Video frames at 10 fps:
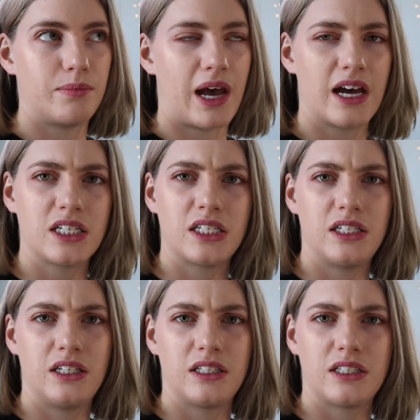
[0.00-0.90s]

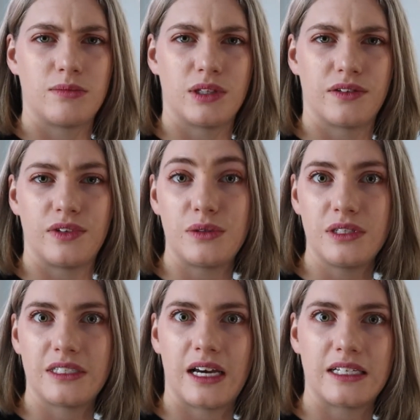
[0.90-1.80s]
passion, similar
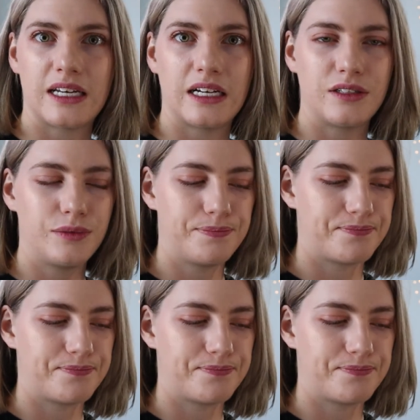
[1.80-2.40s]
views as I do.